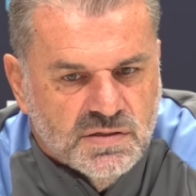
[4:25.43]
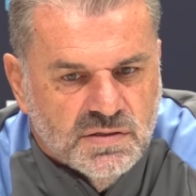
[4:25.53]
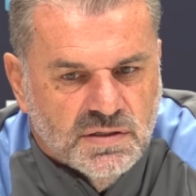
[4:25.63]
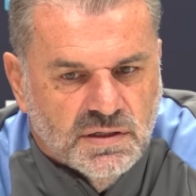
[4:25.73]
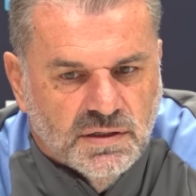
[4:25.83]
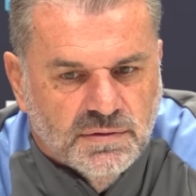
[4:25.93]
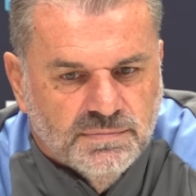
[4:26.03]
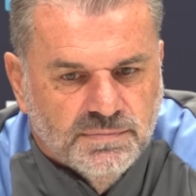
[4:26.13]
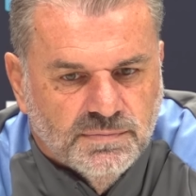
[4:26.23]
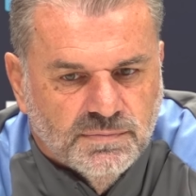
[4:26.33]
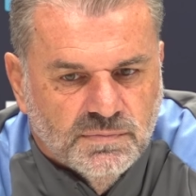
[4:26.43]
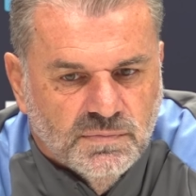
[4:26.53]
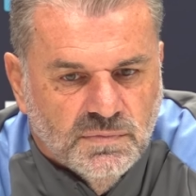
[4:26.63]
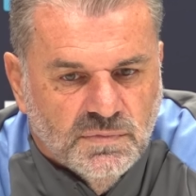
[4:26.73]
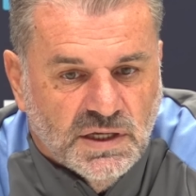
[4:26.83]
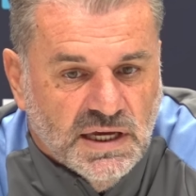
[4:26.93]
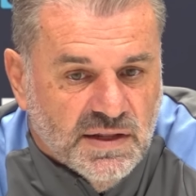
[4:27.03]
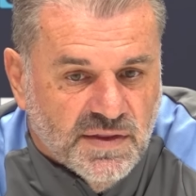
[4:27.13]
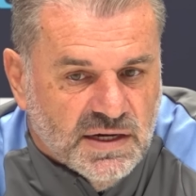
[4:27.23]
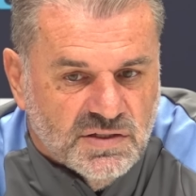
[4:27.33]
And the key
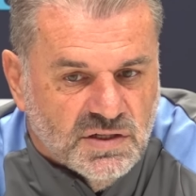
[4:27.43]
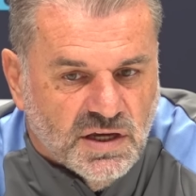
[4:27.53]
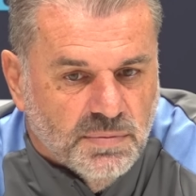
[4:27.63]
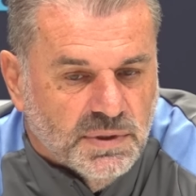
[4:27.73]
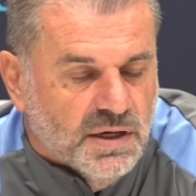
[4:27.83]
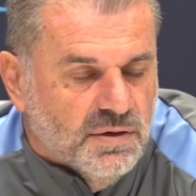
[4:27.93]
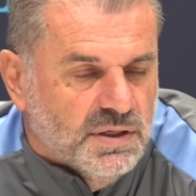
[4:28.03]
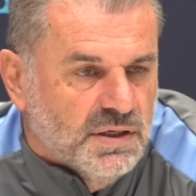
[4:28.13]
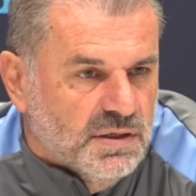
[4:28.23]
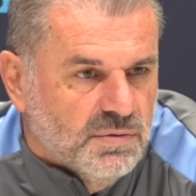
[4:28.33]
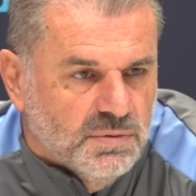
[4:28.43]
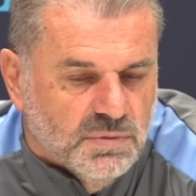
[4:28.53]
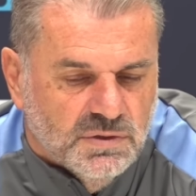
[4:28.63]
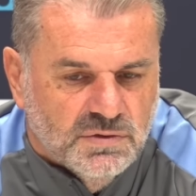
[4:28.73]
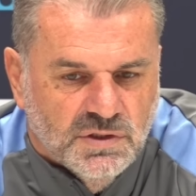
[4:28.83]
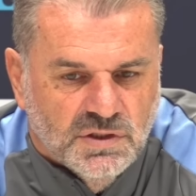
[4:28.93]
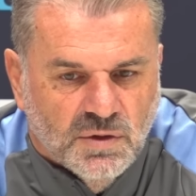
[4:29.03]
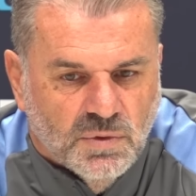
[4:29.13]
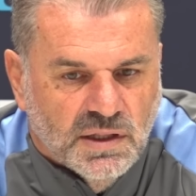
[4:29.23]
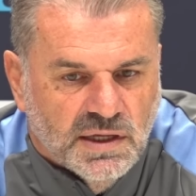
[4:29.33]
to that is to keep it going. You know, you
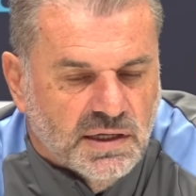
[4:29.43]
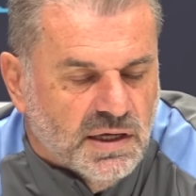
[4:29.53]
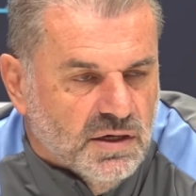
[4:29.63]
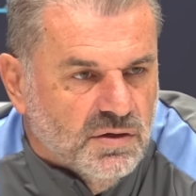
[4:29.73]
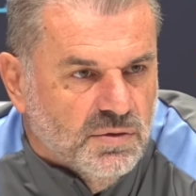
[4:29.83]
don't want to let it go.